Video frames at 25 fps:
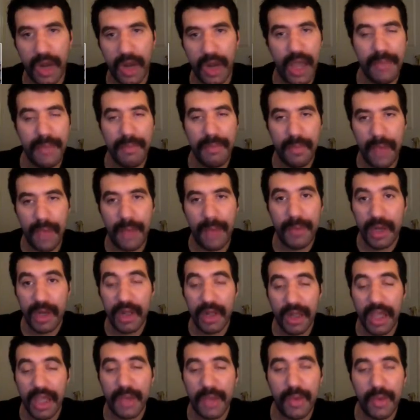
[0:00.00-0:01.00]
I'm I'm going to
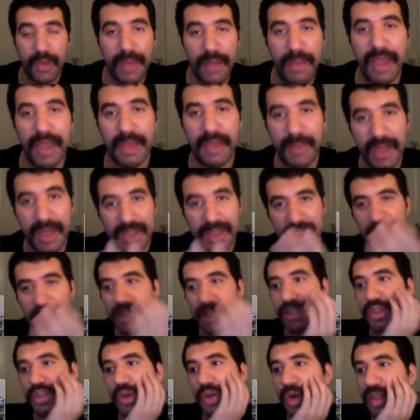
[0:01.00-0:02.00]
like what I make basically.
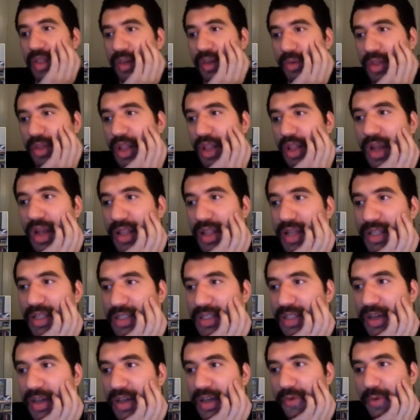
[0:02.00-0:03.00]
Mm-hmm. So I think with a lot of that
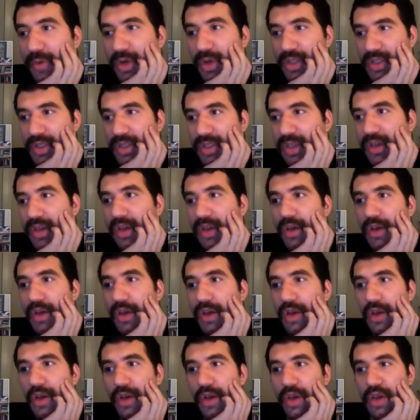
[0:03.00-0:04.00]
stuff was
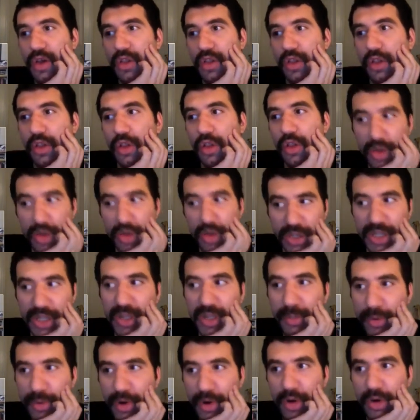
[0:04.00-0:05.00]
learning
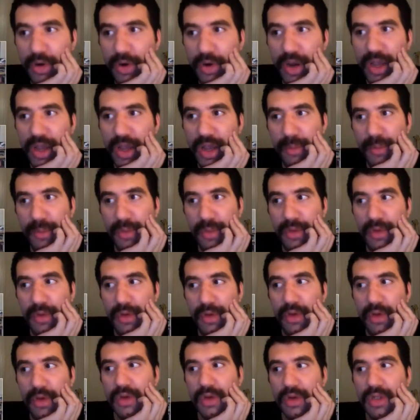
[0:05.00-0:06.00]
the program
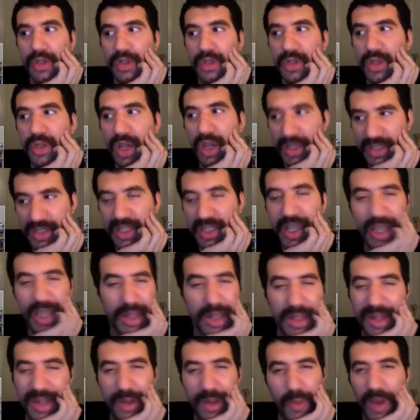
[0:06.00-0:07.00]
does take a
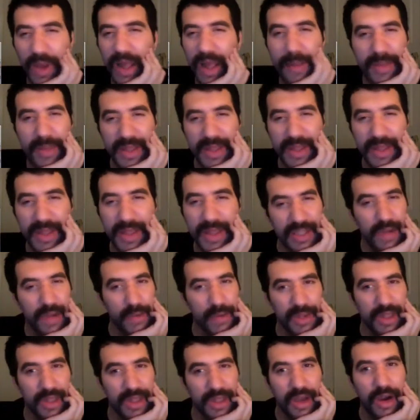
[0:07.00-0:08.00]
little while, but that's not
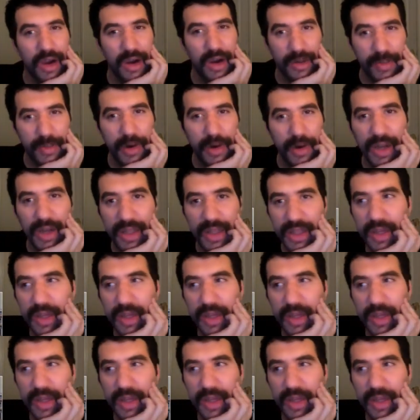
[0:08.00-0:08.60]
really the hard part.